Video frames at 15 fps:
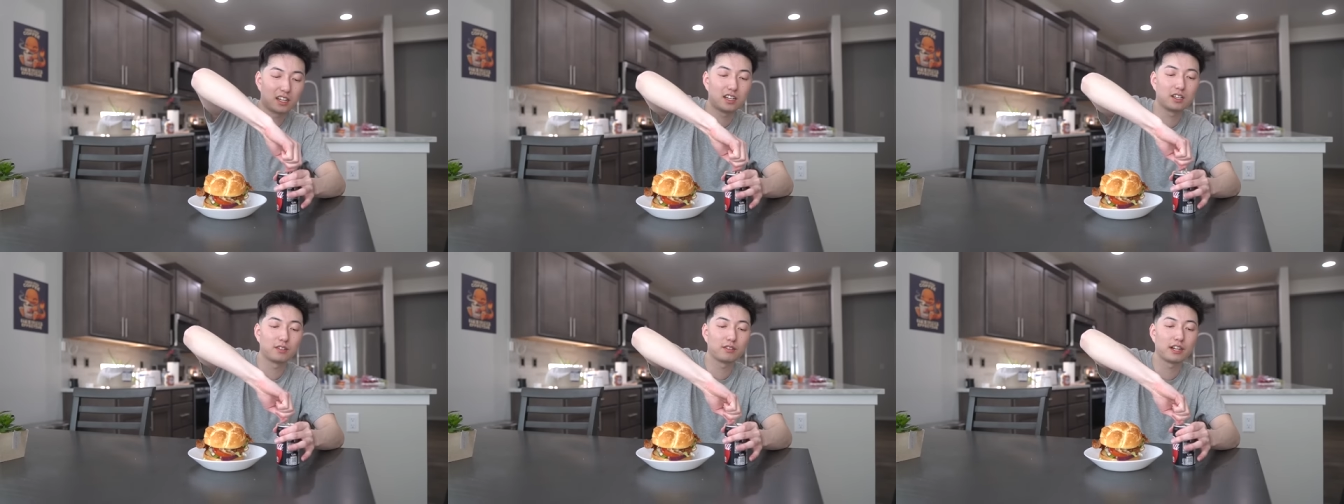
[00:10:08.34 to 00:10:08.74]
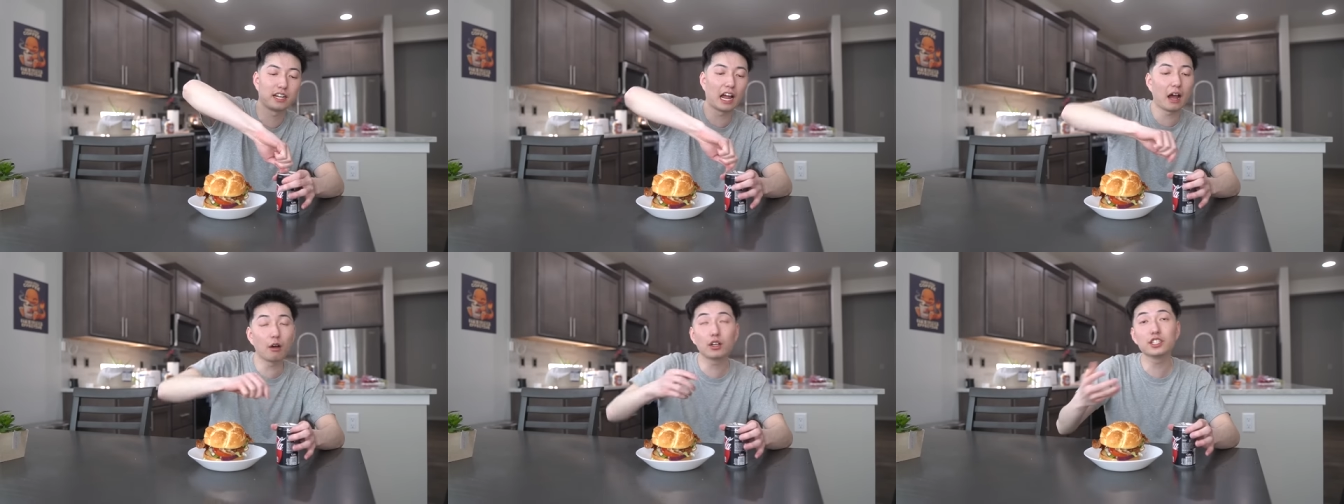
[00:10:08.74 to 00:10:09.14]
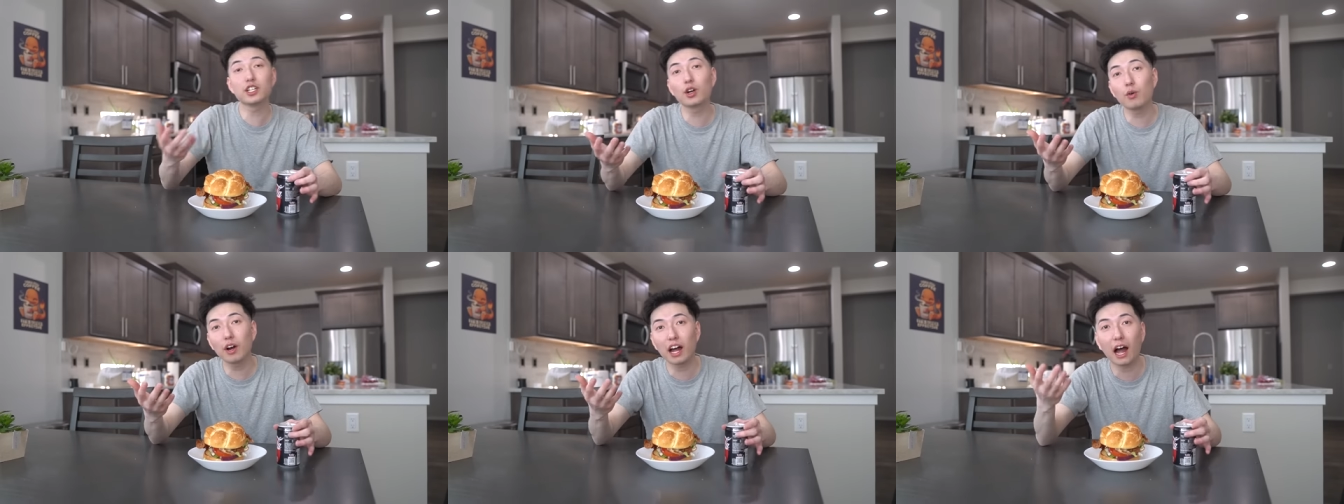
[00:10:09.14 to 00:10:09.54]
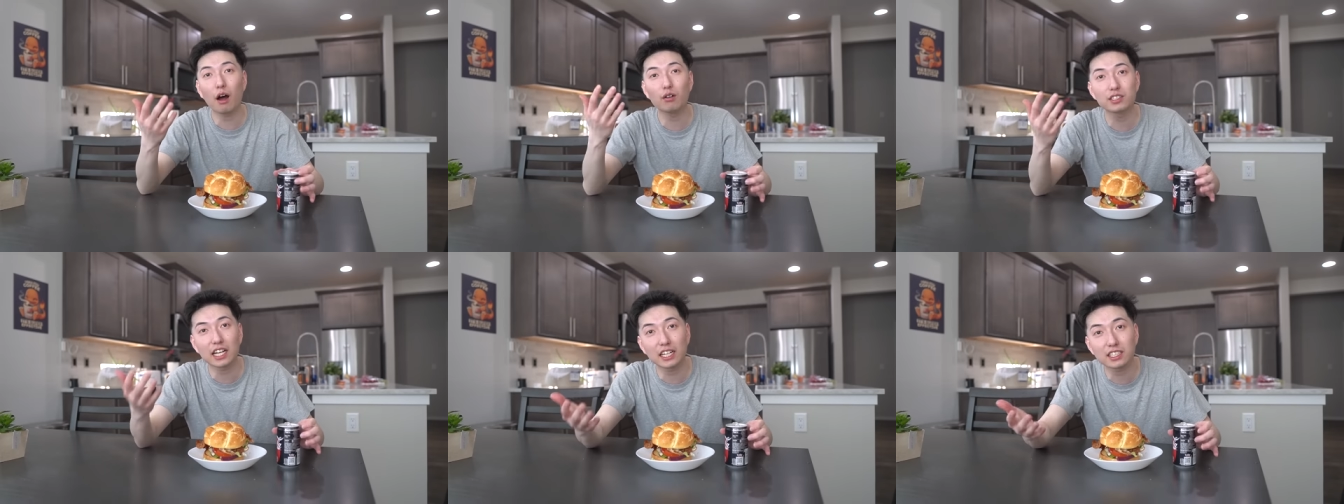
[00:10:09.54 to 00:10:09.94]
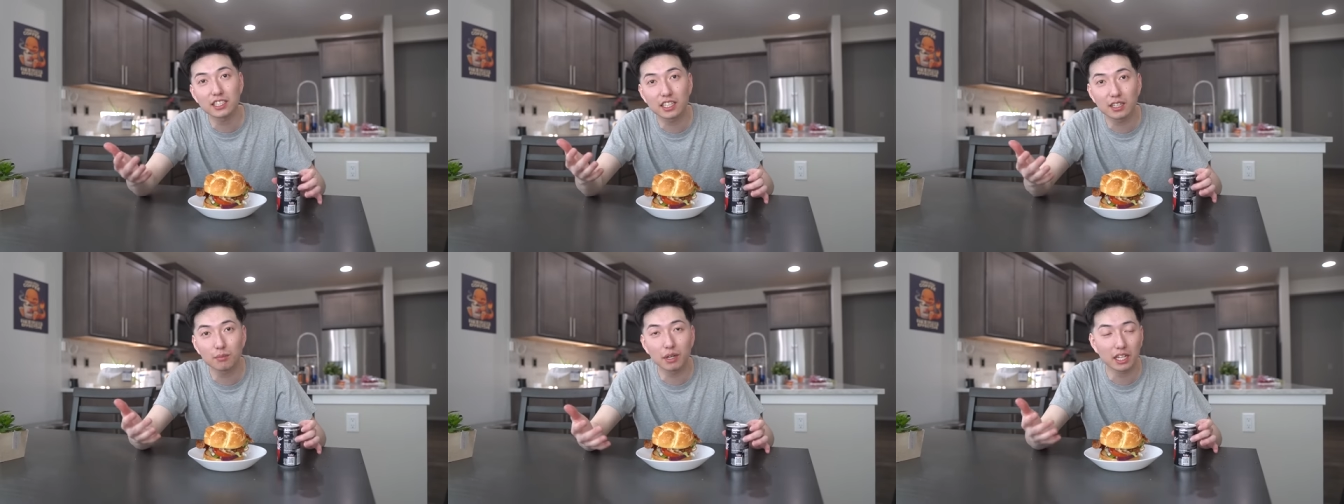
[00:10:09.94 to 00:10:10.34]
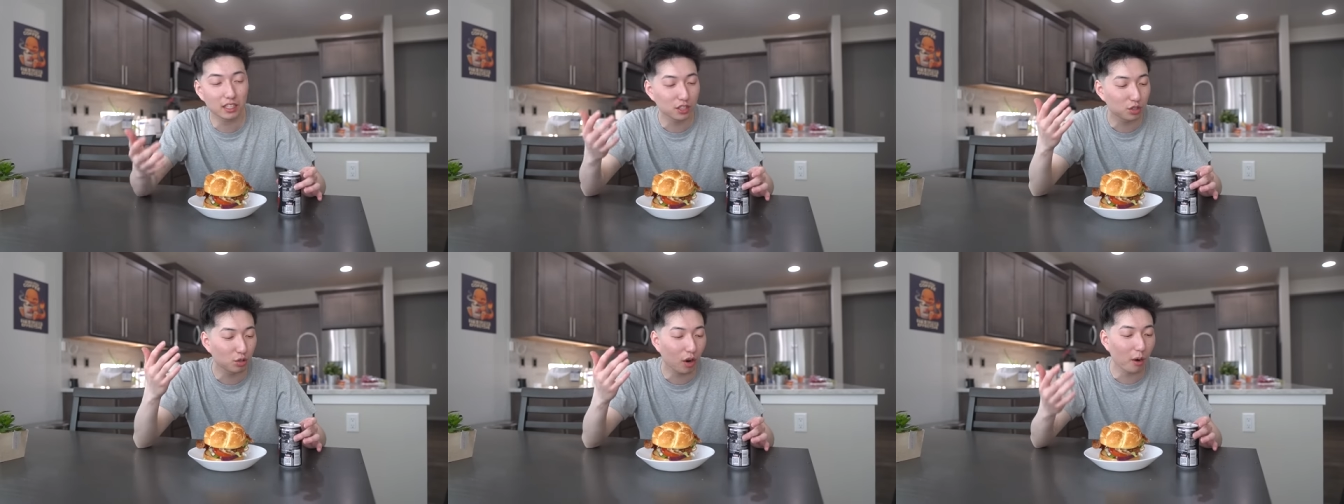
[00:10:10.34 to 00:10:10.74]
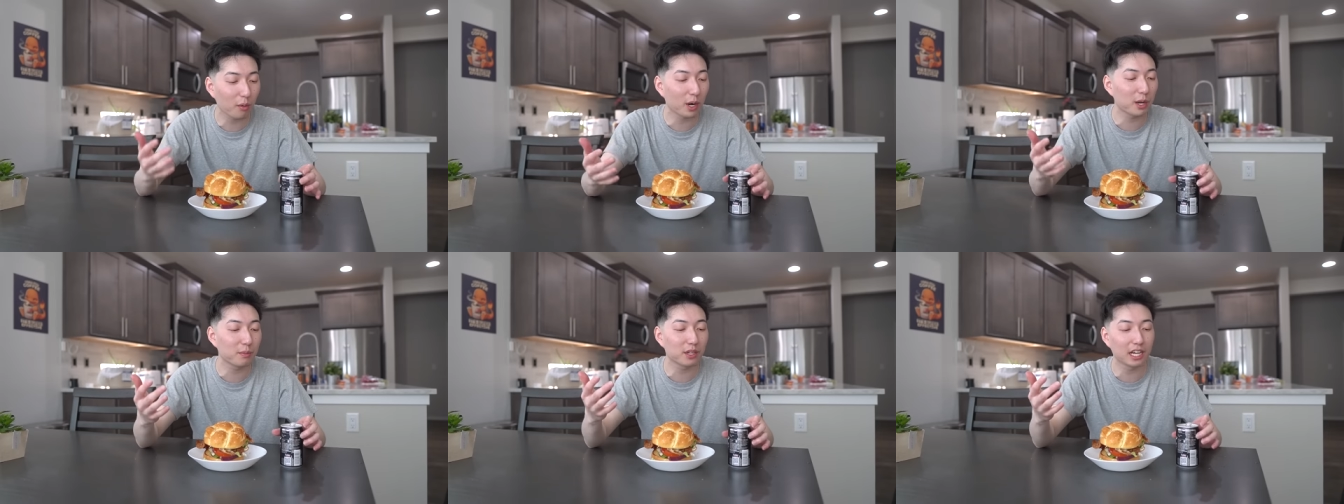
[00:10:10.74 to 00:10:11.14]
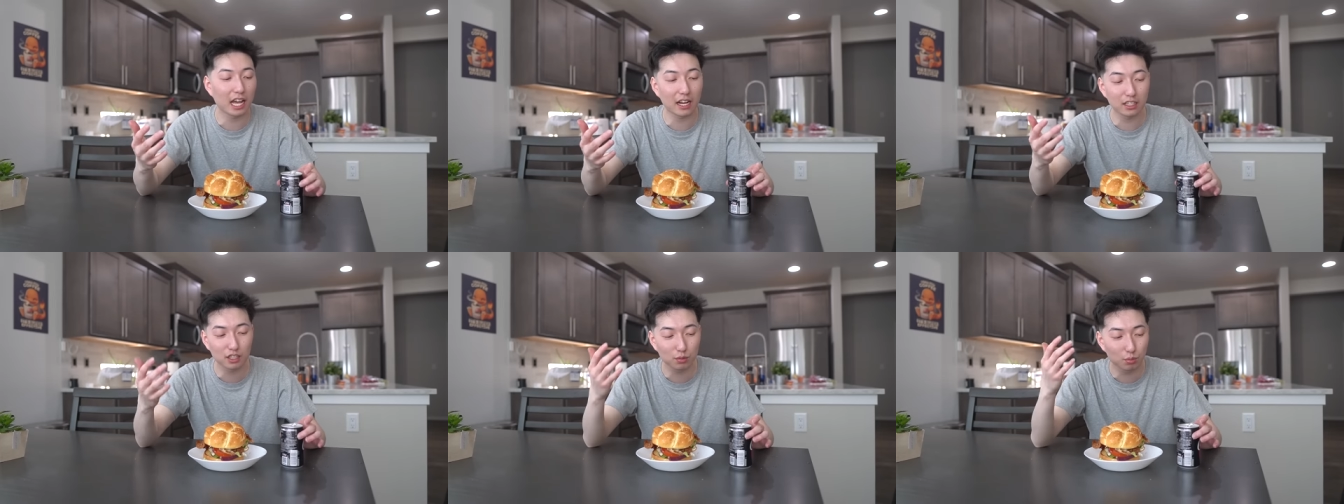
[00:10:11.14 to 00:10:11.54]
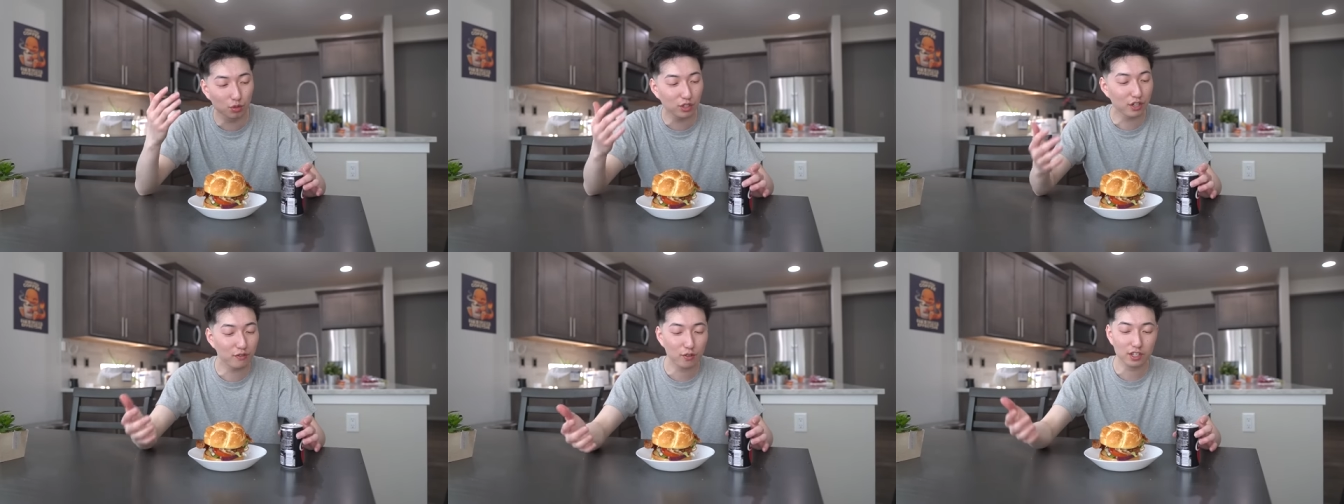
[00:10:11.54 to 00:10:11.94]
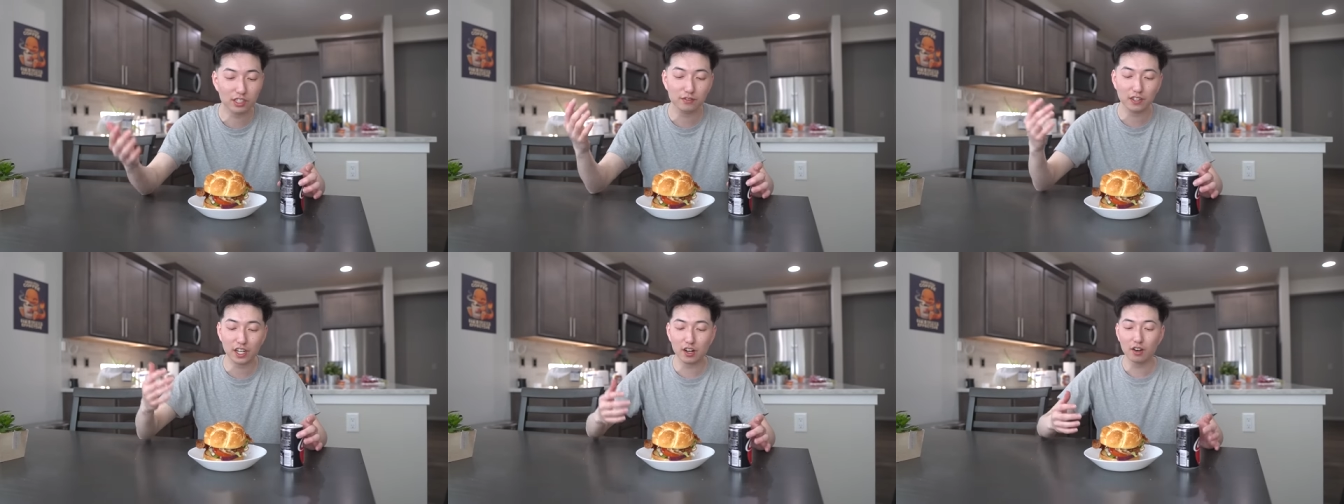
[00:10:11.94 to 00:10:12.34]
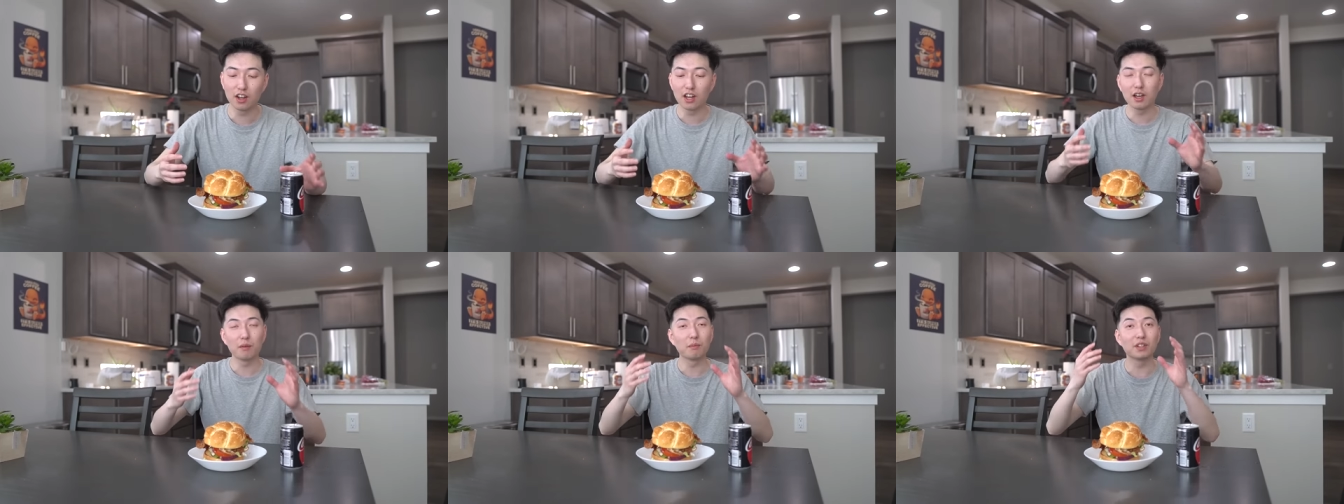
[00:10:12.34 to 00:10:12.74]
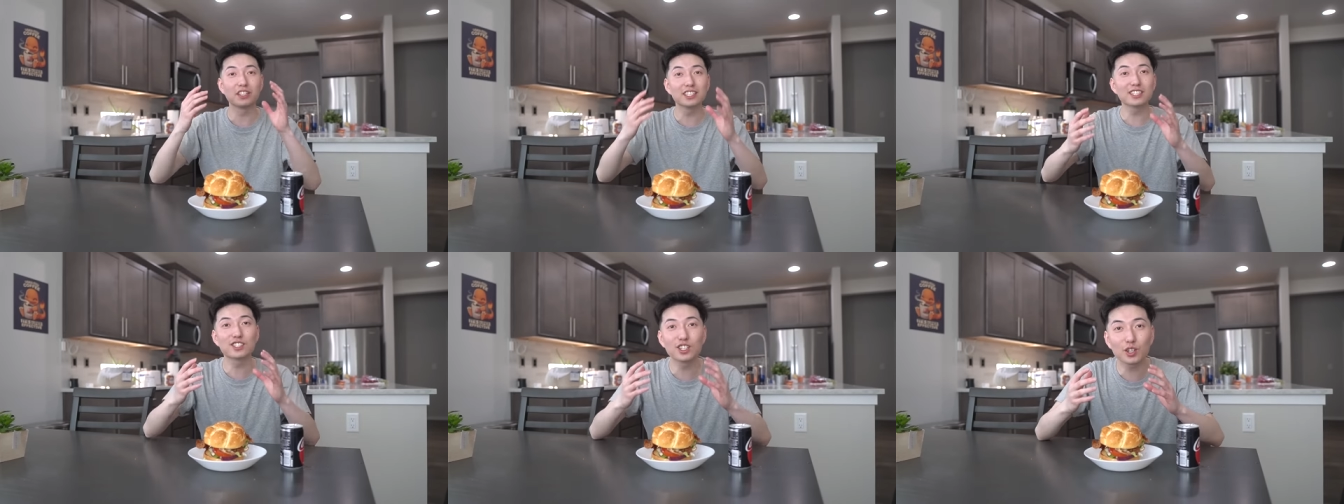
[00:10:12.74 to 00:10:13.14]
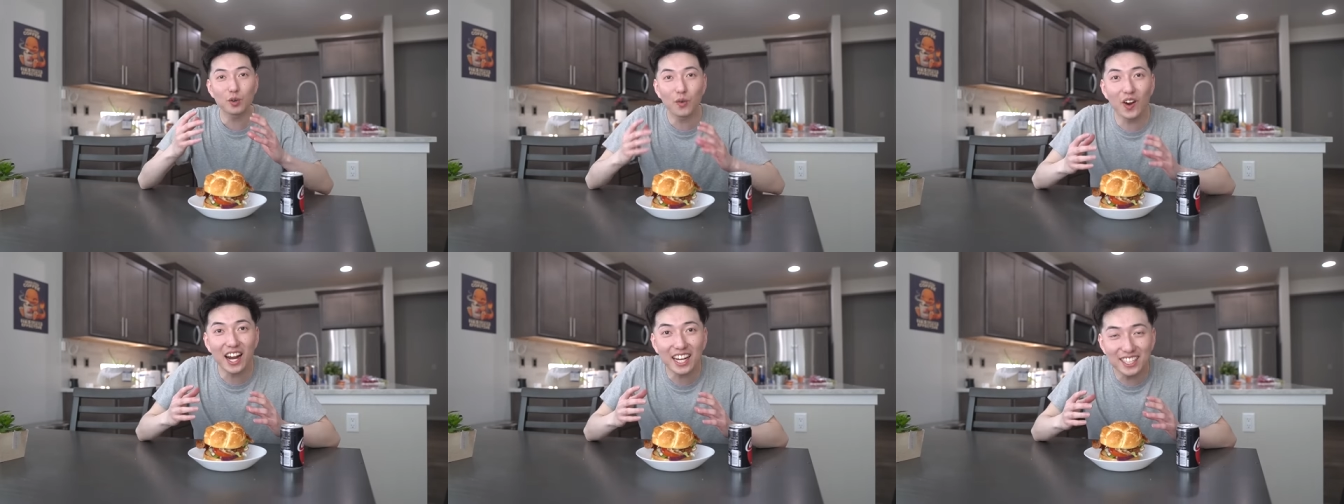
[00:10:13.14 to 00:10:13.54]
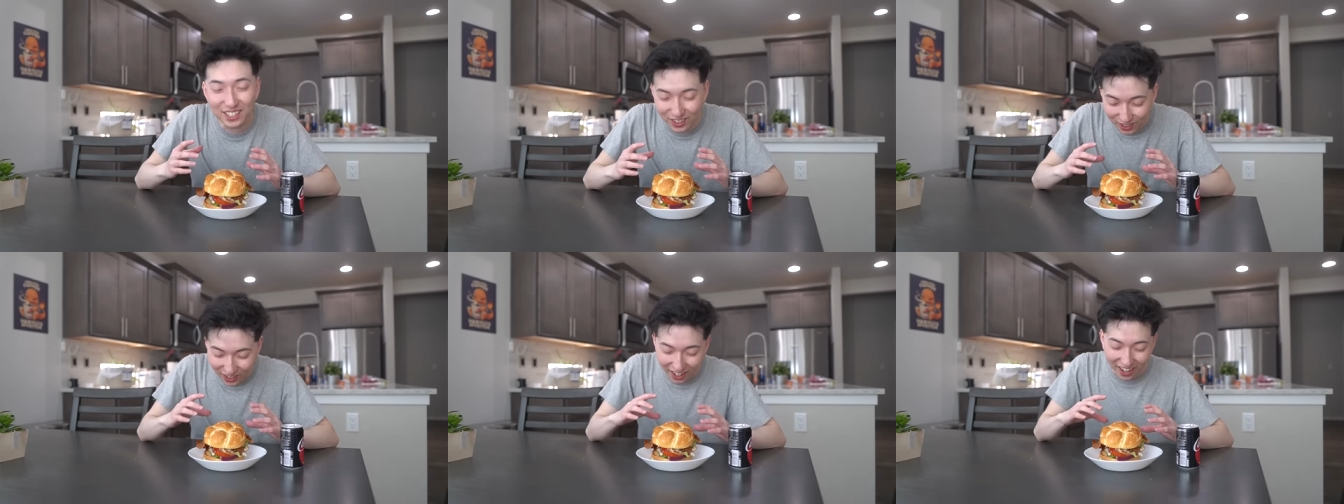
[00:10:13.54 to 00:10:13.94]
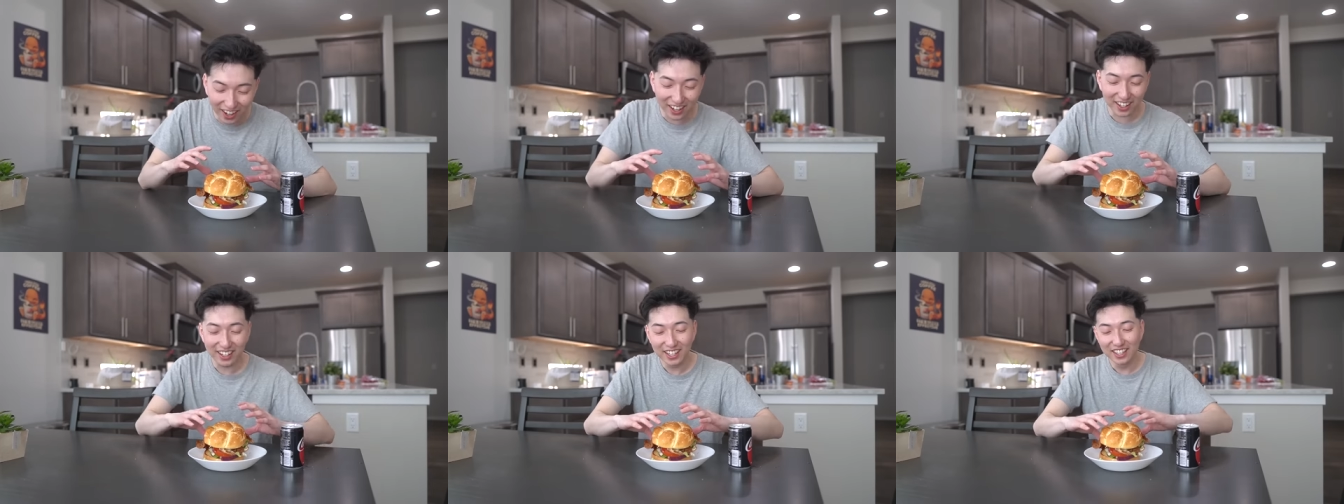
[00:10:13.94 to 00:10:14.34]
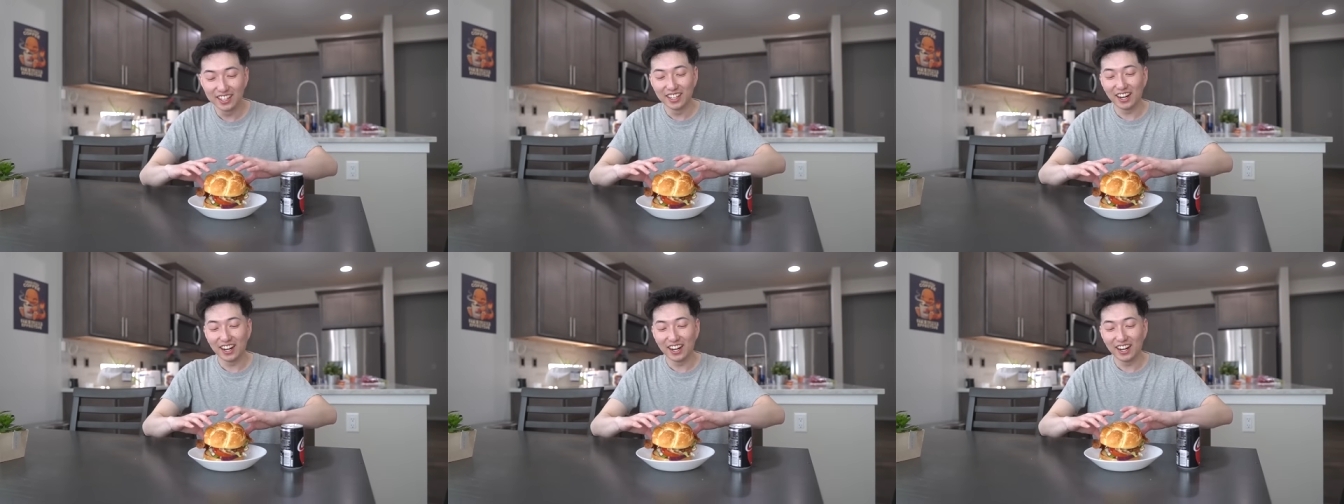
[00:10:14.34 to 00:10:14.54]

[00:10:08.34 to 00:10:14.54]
All right, I, you know what? I was actually gonna make a strawberry banana smoothie for this video, but this took way too long.